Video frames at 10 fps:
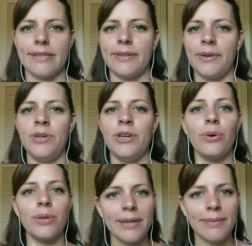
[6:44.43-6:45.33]

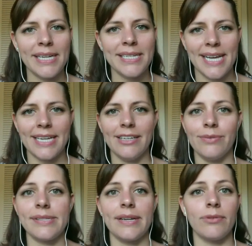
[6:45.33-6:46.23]
Know that it may take
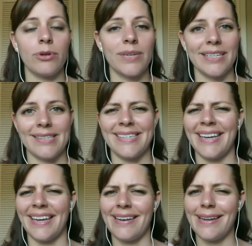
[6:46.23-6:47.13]
you several weeks to
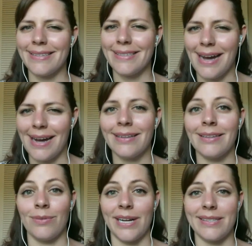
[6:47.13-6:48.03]
get exactly
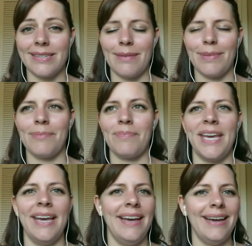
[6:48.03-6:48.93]
the right statement.
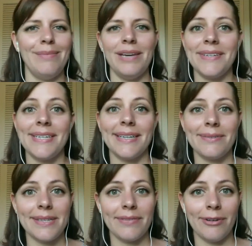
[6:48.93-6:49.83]
It may even take you
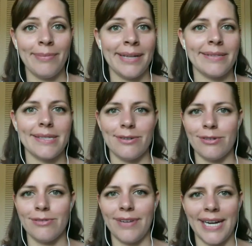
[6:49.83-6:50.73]
several months to
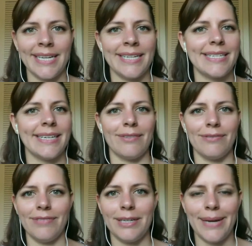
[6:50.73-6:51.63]
refine it, to get
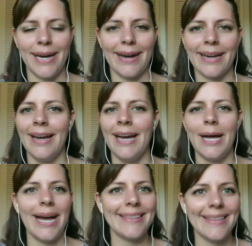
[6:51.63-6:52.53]
feedback,
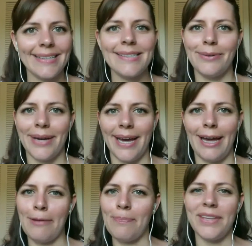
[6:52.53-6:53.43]
and that's okay.